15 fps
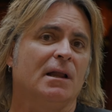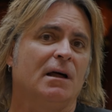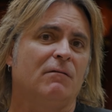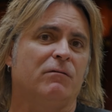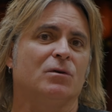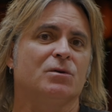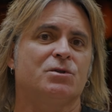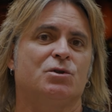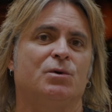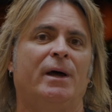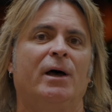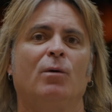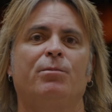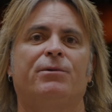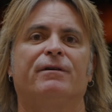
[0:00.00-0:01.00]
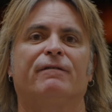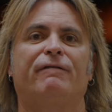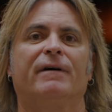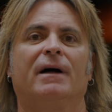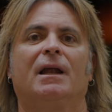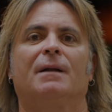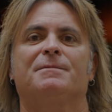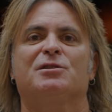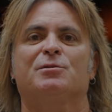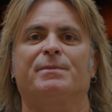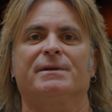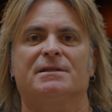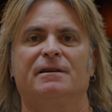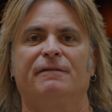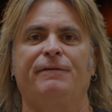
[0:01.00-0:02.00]
levels to help develop
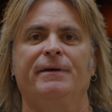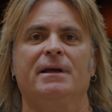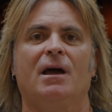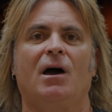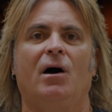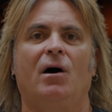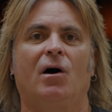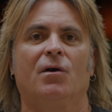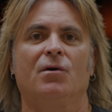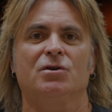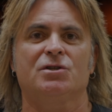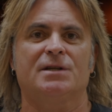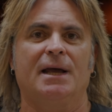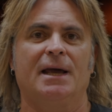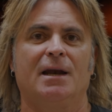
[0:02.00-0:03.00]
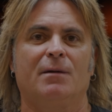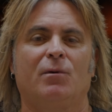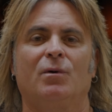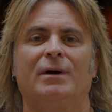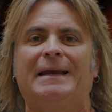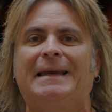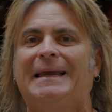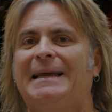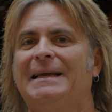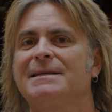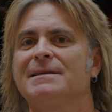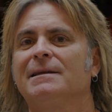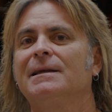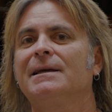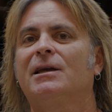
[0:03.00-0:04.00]
specific, understandable, and
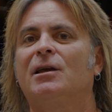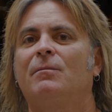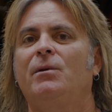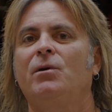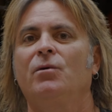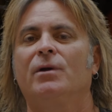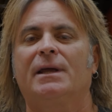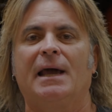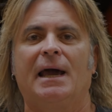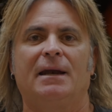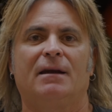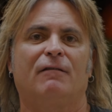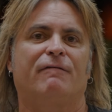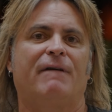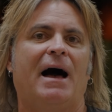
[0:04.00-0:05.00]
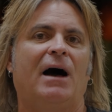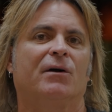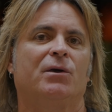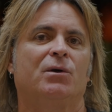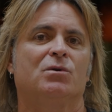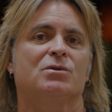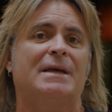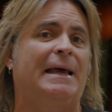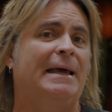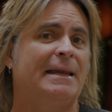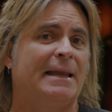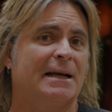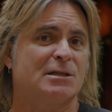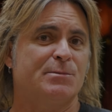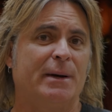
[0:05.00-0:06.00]
easily communicated values
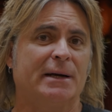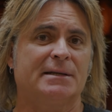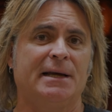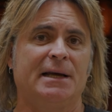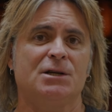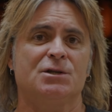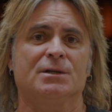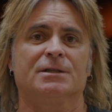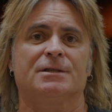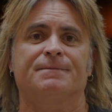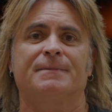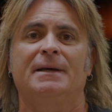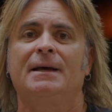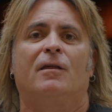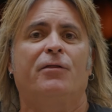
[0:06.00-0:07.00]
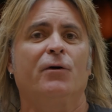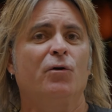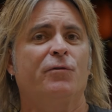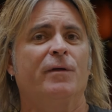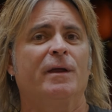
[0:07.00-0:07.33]
and expectations. The third